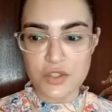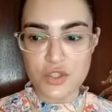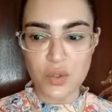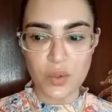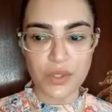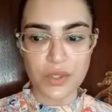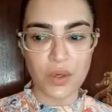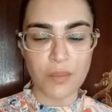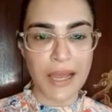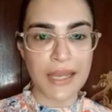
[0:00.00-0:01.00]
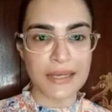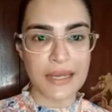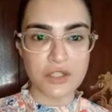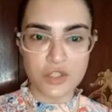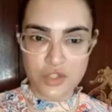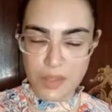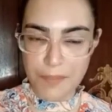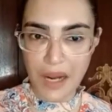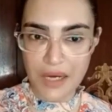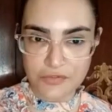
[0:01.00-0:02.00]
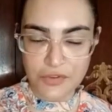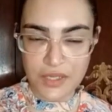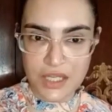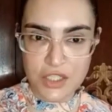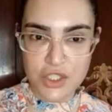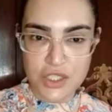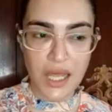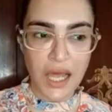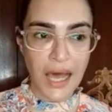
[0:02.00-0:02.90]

So, you know, my dentistry part finished.